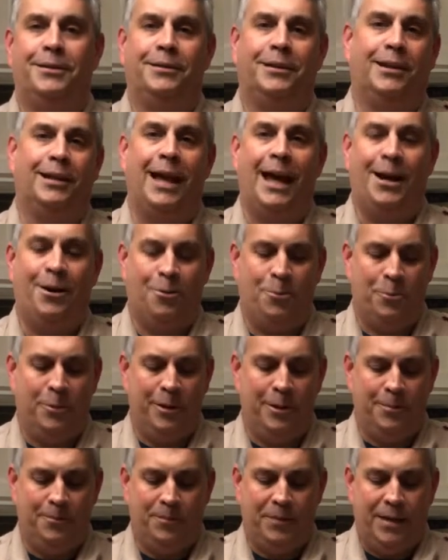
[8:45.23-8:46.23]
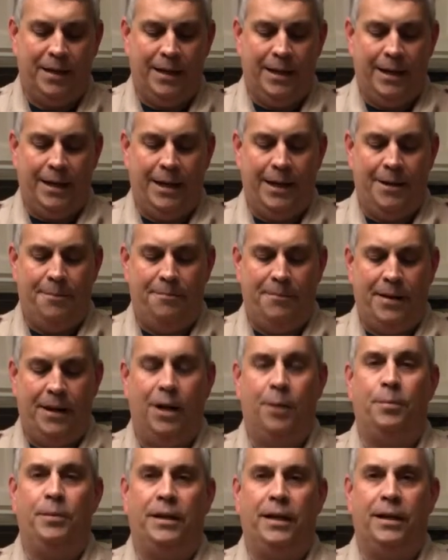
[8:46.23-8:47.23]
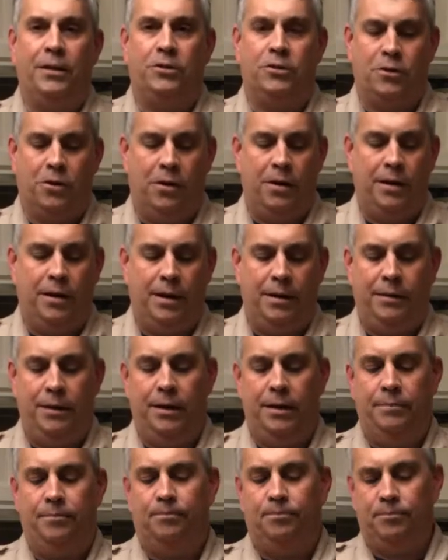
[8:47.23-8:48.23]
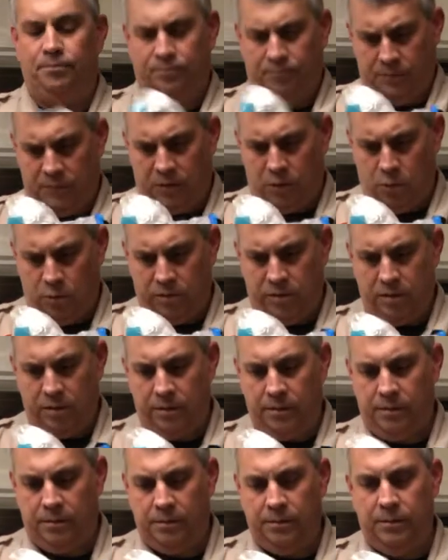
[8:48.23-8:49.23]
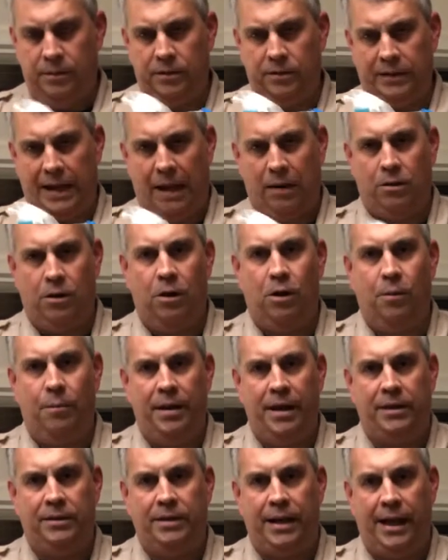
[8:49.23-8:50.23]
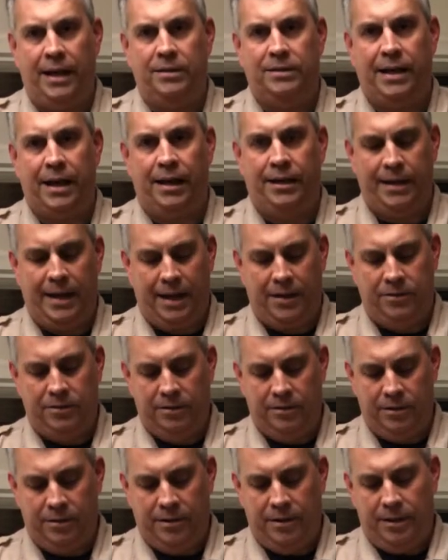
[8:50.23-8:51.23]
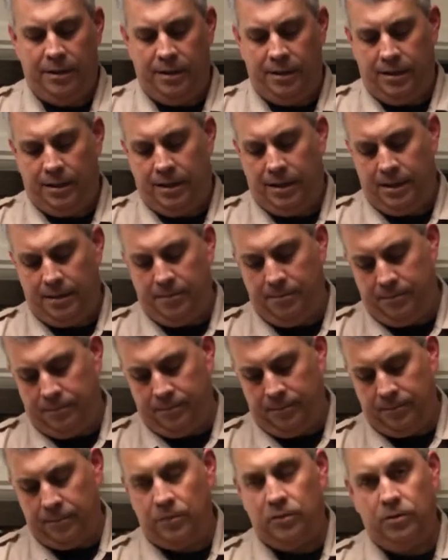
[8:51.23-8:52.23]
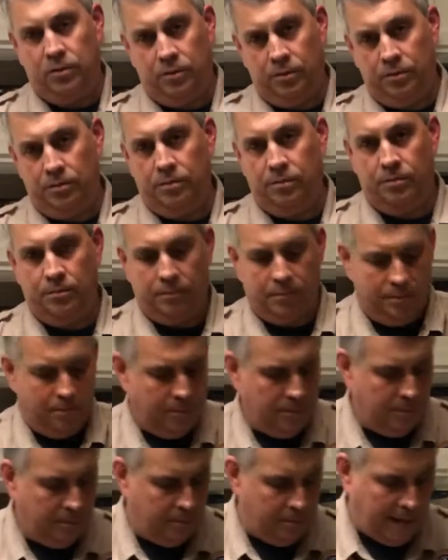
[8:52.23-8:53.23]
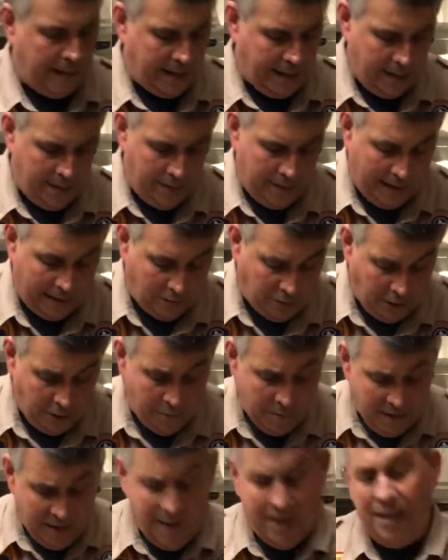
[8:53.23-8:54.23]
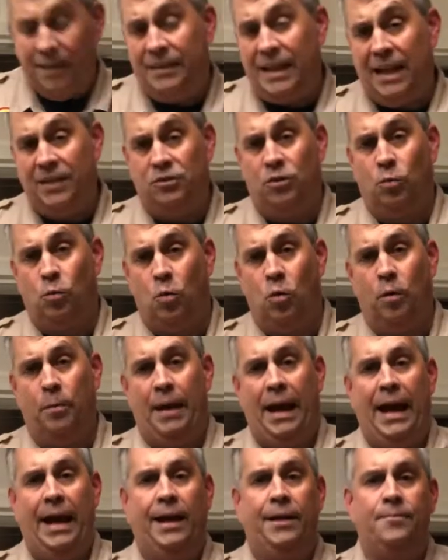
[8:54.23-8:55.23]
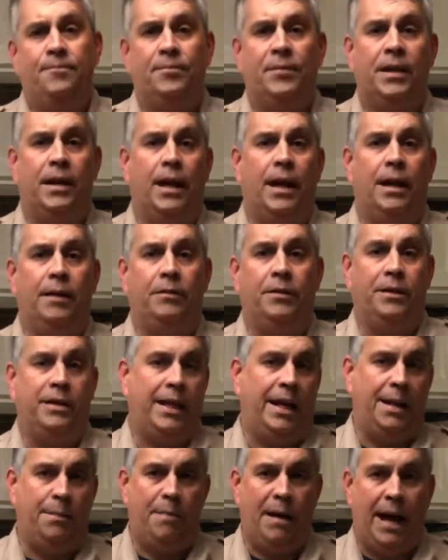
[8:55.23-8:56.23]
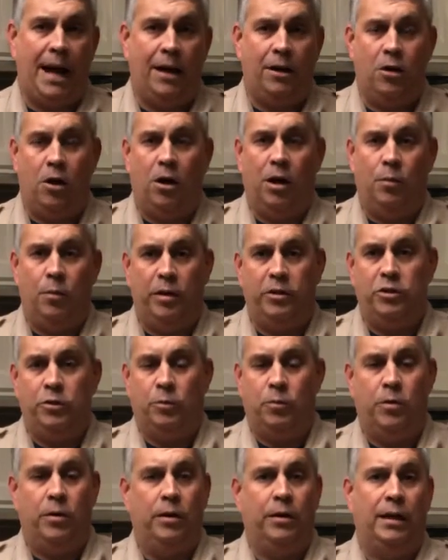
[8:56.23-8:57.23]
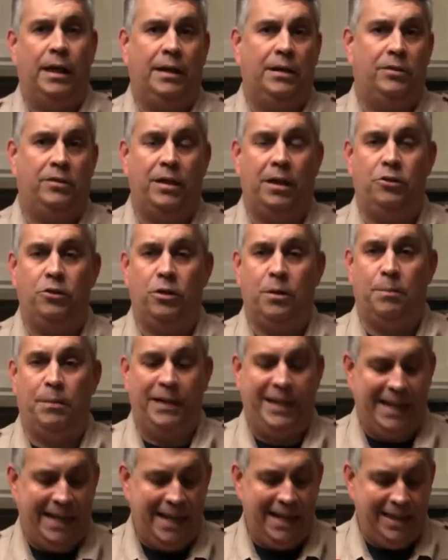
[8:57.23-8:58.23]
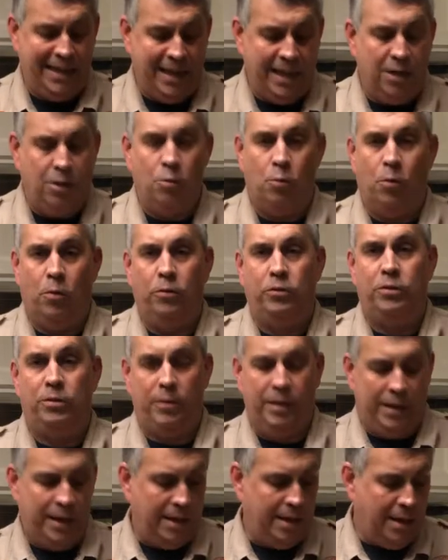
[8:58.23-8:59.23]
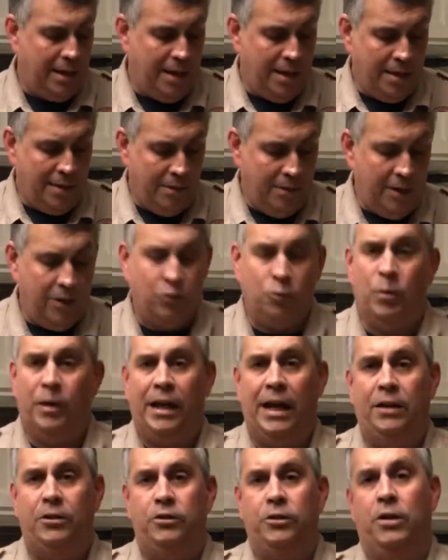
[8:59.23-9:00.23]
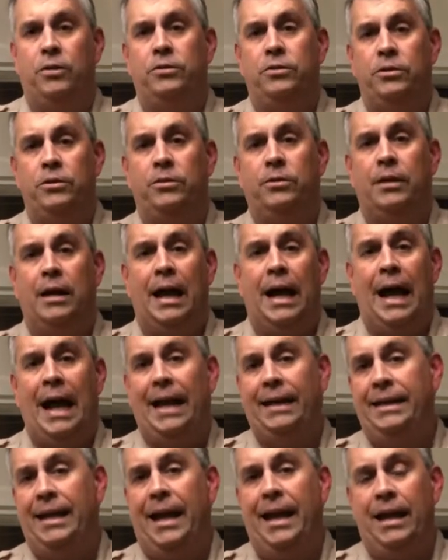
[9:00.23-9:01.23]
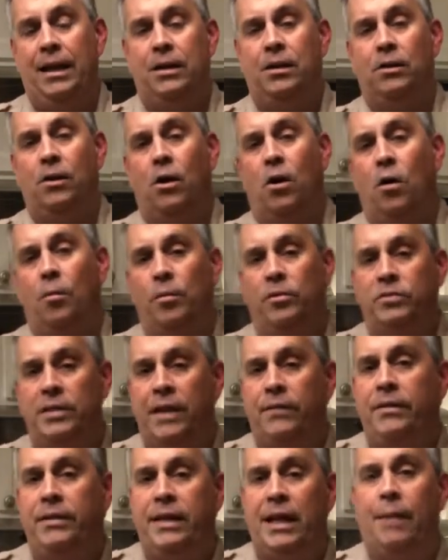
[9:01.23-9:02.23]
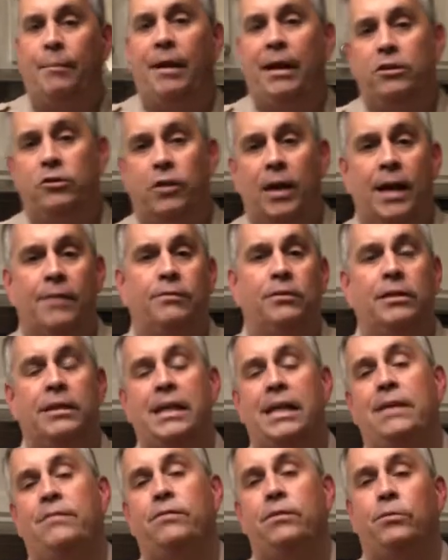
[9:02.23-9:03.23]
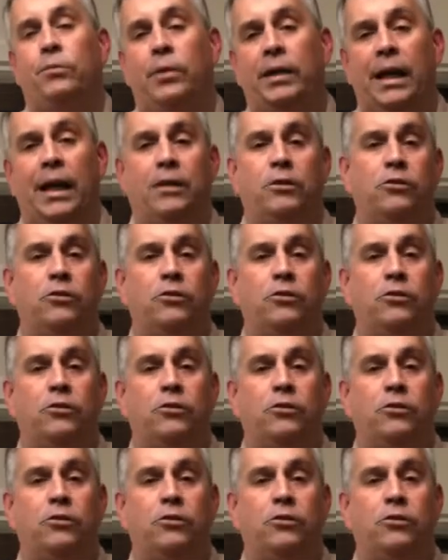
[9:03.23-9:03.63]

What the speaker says: lighter will, and help you get started. And then, of course, this is the alcohol-based hand sanitizer to take care of that. So that's the war bag, the ditty bag. Call it what you want. Like I said, you can put anything you want to in it. This, what I showed you, I take almost every time I travel, even when I